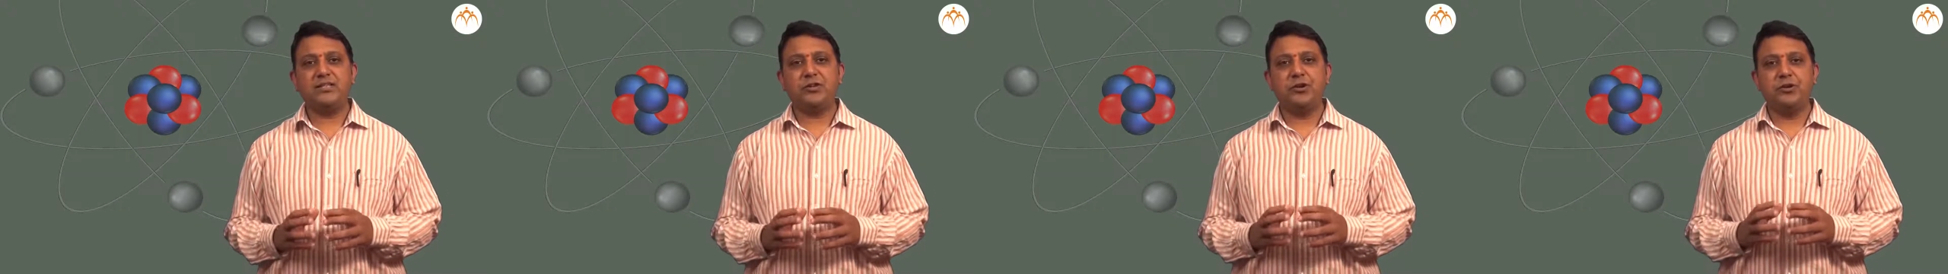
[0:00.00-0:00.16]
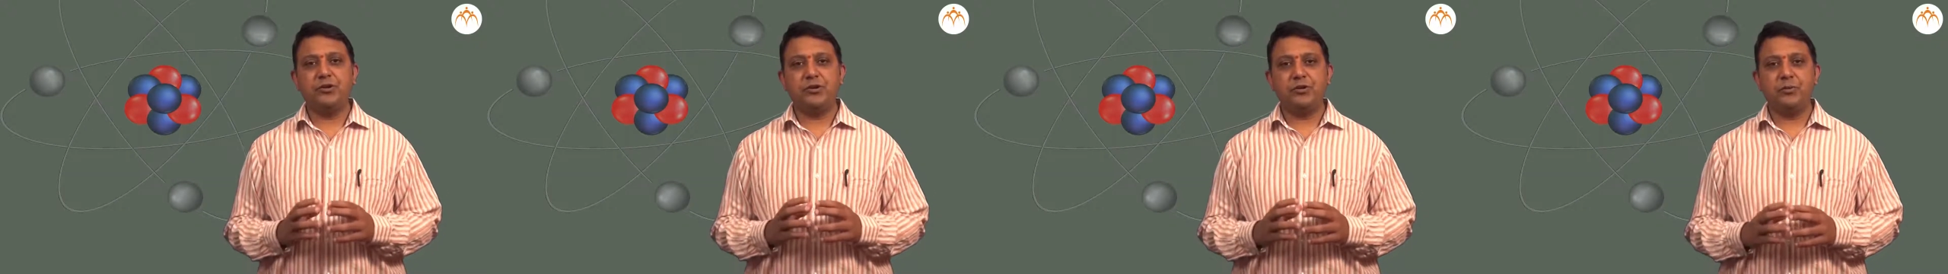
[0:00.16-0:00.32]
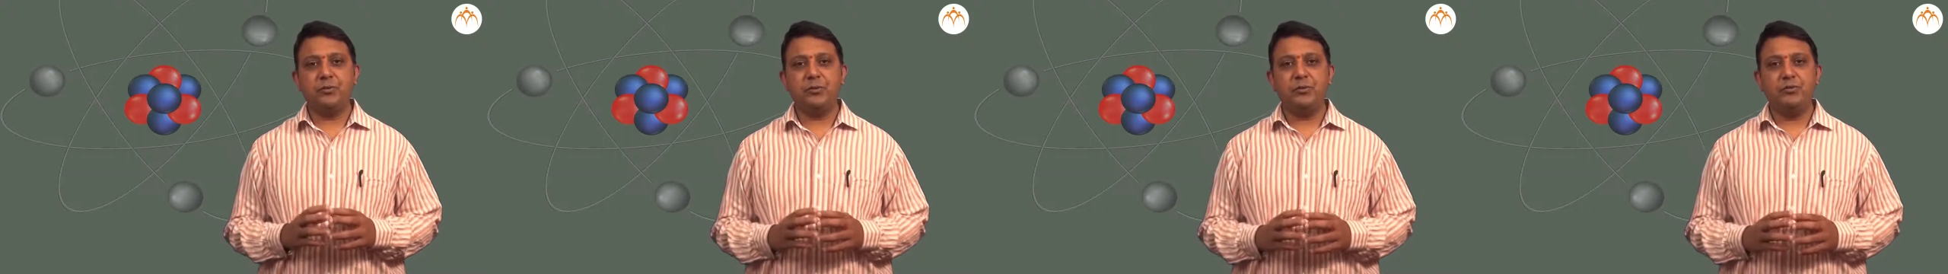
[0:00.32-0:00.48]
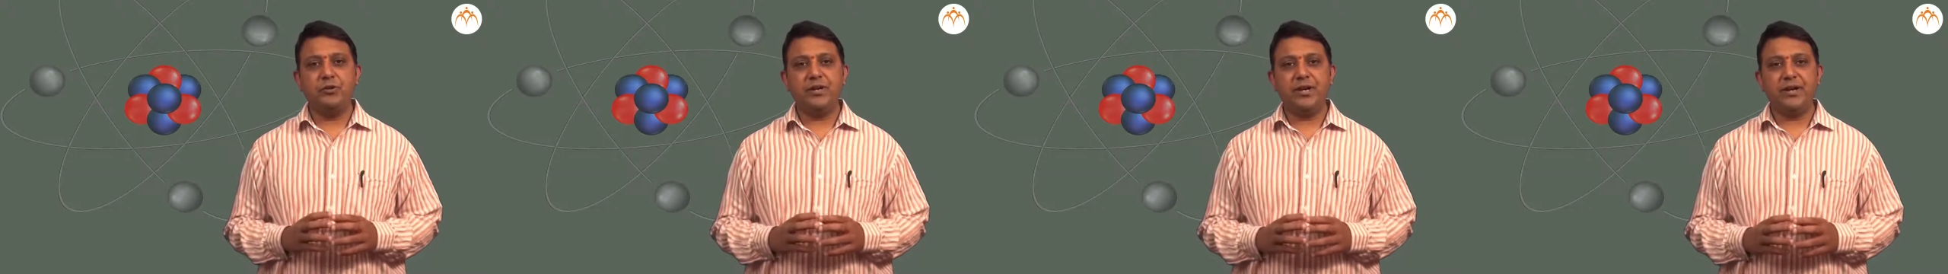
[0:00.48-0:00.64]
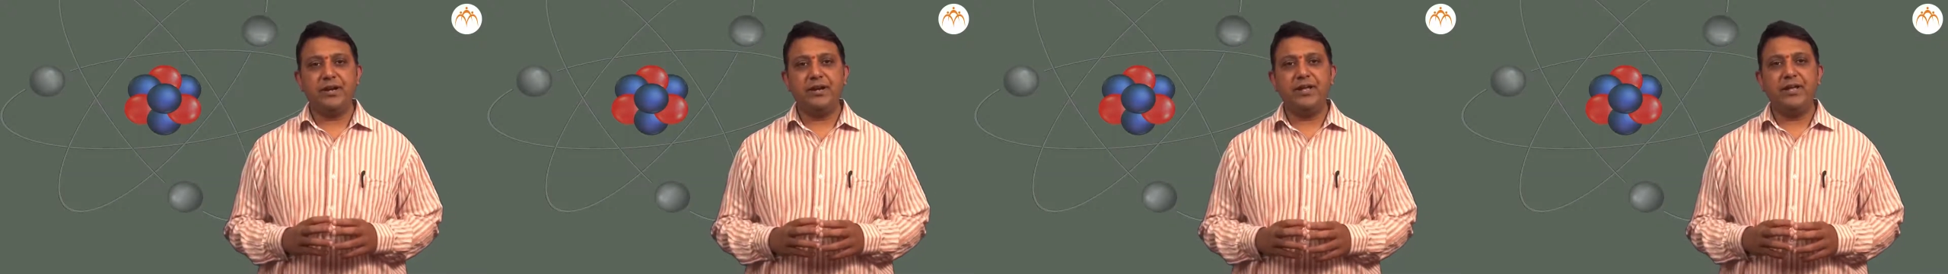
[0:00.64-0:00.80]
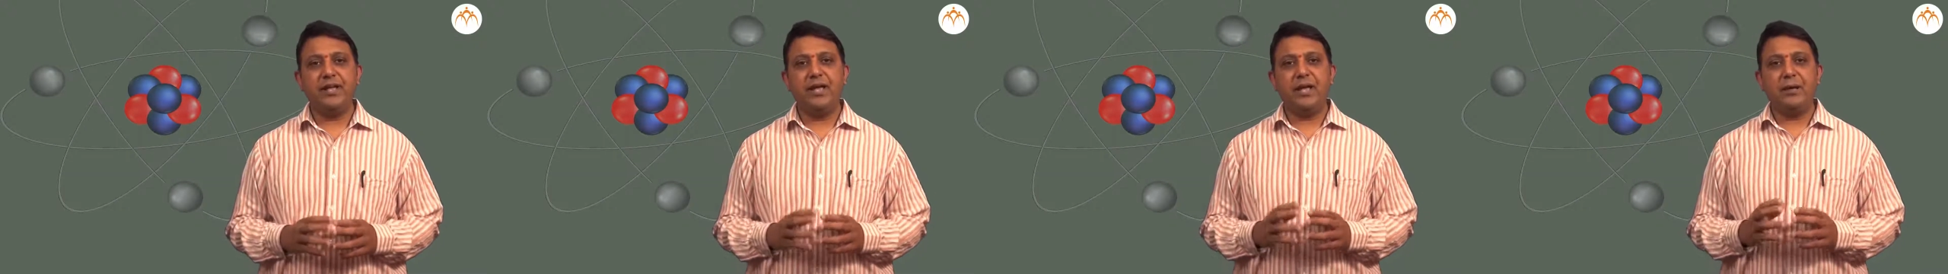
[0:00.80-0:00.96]

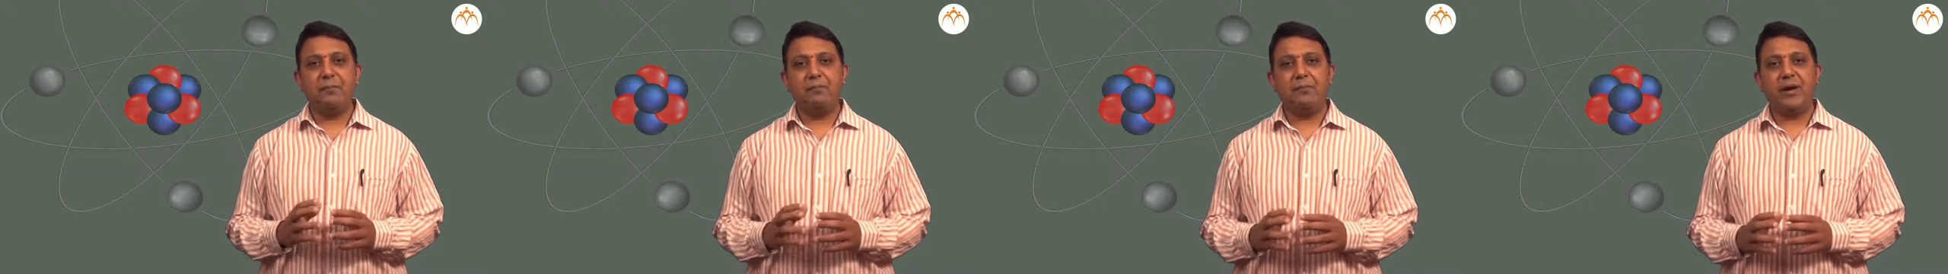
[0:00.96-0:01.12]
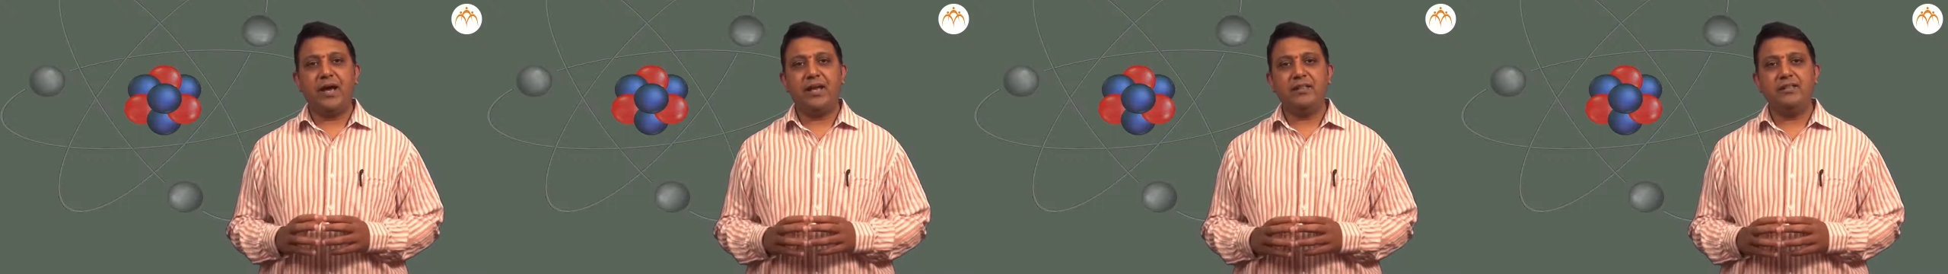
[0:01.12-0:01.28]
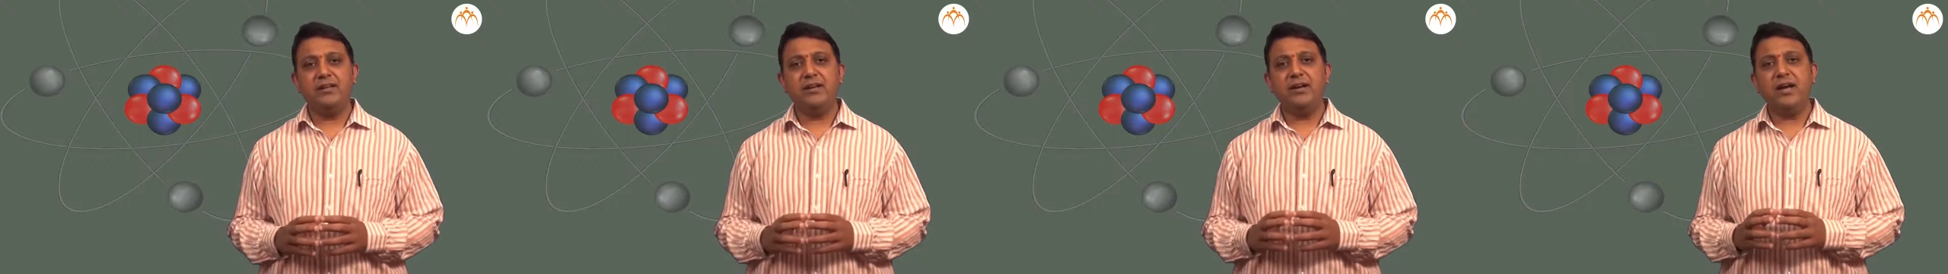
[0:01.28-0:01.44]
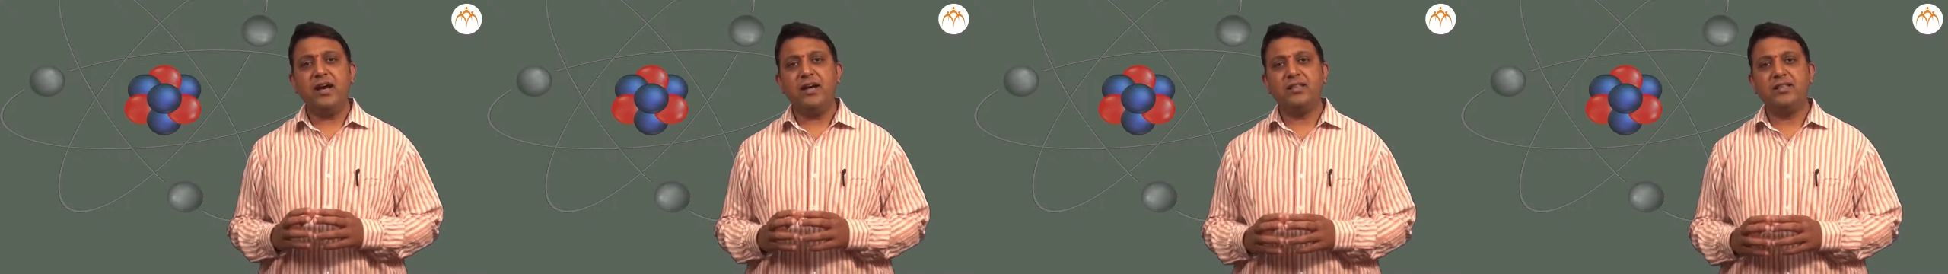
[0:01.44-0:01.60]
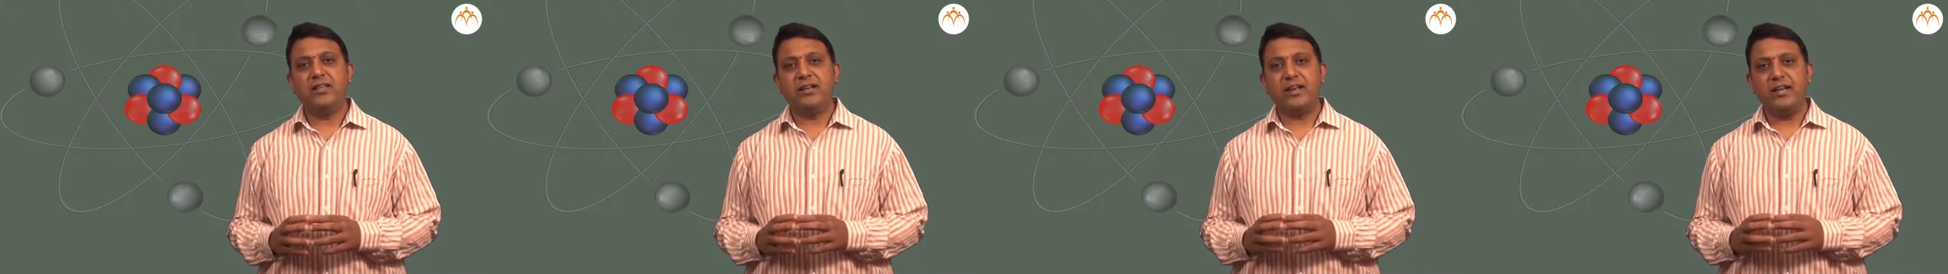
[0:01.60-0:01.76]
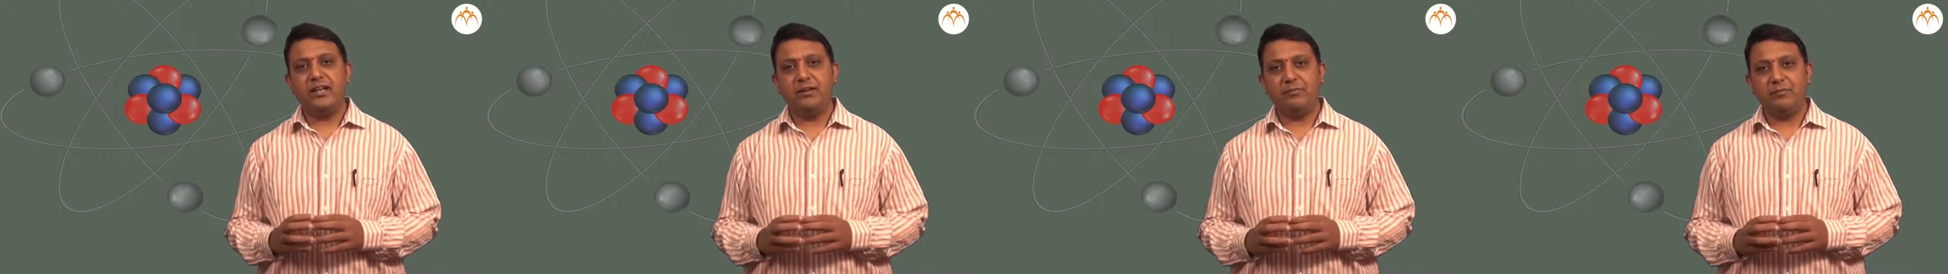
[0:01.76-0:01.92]
contributed by the
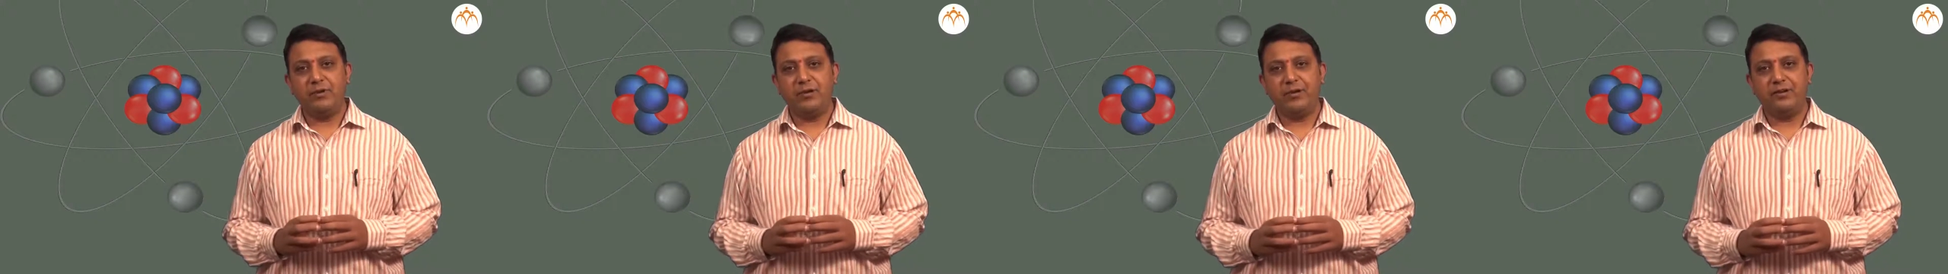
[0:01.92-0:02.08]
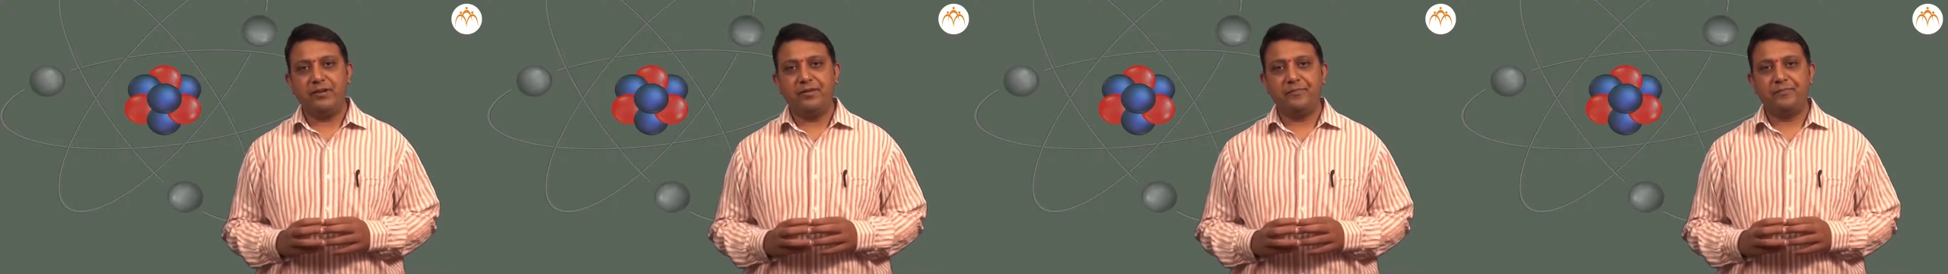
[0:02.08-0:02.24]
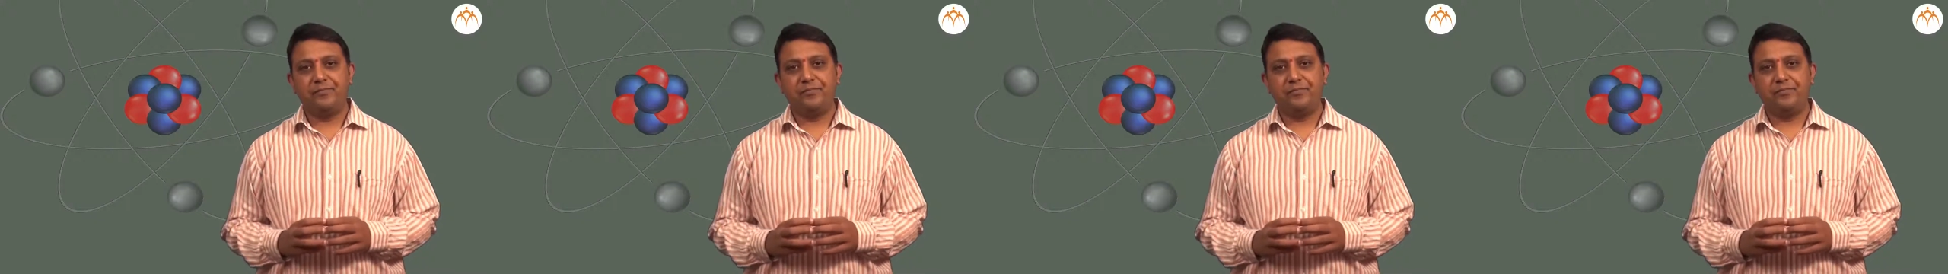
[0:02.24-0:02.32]
other element.